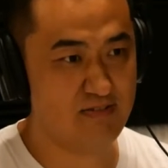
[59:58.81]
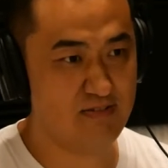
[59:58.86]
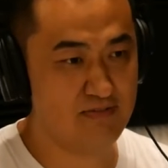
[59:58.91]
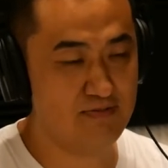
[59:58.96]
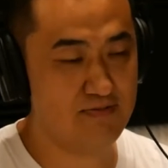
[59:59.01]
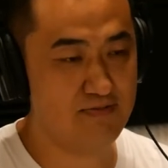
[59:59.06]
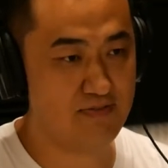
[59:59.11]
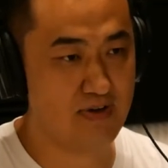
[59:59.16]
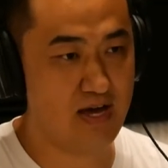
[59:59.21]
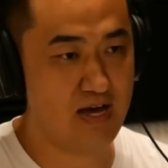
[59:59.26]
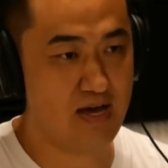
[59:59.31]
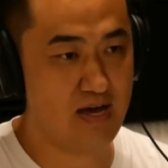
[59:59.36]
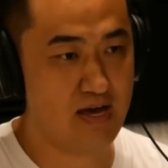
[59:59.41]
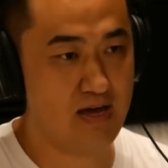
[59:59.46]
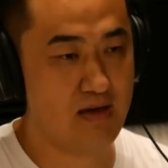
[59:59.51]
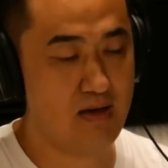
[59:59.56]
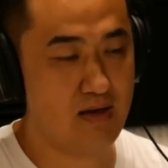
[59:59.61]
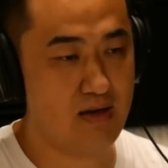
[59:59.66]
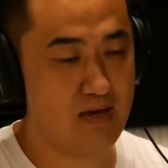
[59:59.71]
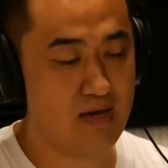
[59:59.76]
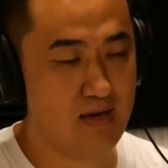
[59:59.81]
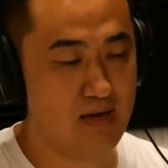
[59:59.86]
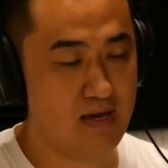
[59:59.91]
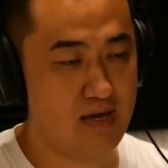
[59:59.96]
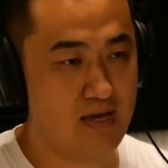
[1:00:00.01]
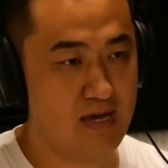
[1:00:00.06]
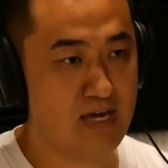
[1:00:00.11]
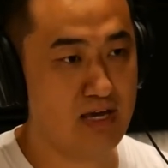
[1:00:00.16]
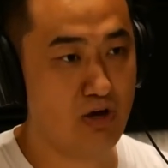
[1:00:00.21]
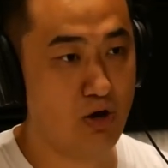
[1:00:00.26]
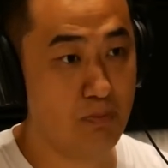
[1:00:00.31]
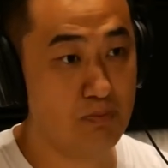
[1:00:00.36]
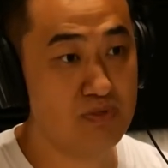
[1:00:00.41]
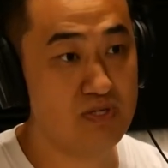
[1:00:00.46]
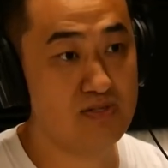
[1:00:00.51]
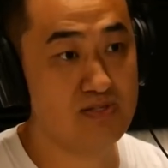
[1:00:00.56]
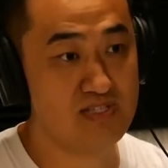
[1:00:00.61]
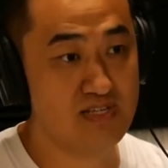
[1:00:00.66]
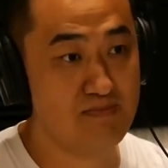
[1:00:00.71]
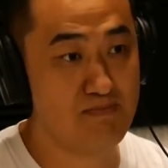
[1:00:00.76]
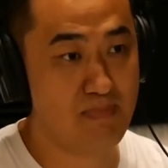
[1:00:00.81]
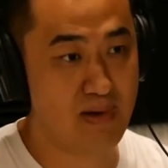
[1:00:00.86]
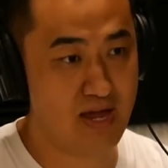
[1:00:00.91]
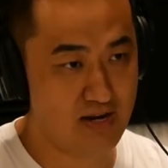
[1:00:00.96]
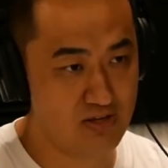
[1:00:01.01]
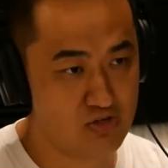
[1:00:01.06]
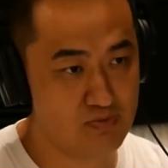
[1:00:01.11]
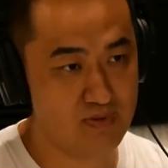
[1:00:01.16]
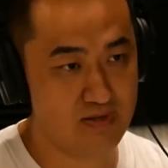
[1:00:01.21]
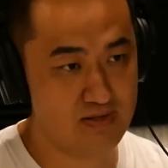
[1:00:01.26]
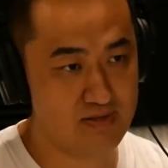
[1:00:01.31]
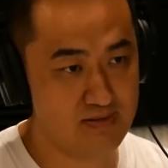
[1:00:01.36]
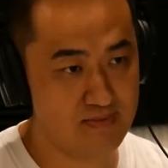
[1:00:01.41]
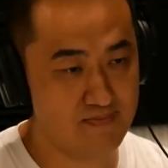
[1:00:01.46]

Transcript: of uh, incompetence in management.